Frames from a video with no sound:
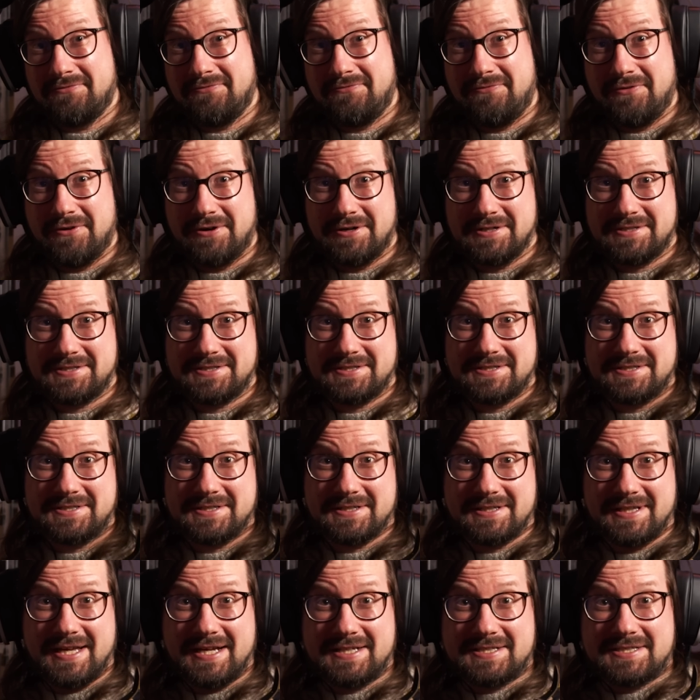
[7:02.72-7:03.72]
first,
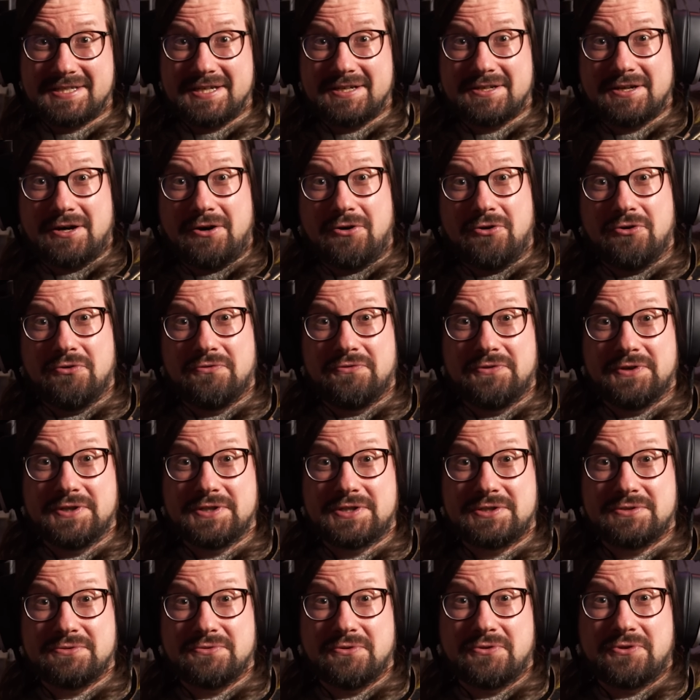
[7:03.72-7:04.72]
let's head over
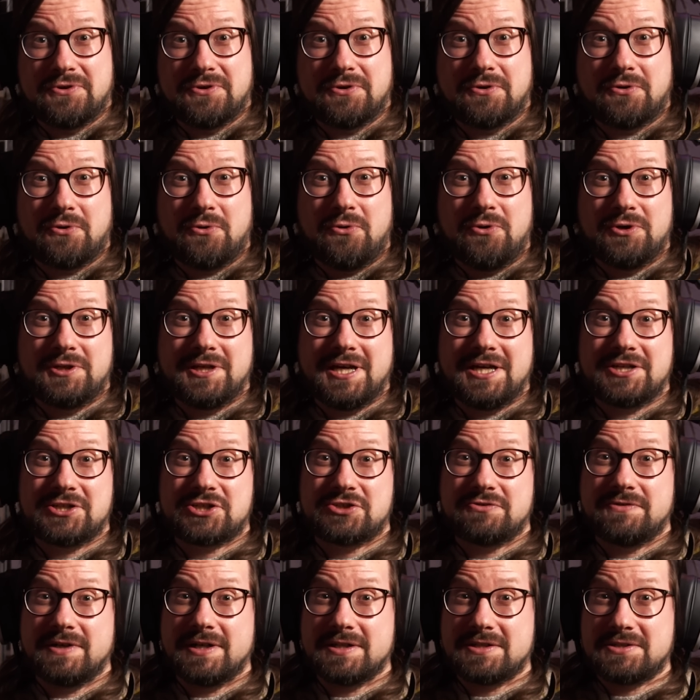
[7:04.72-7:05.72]
to the Rode &
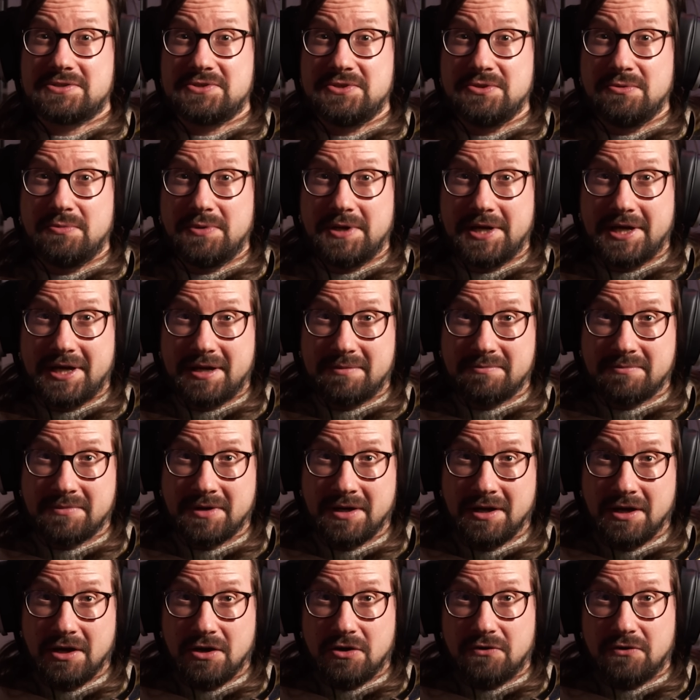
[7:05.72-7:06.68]
Schwarz UBM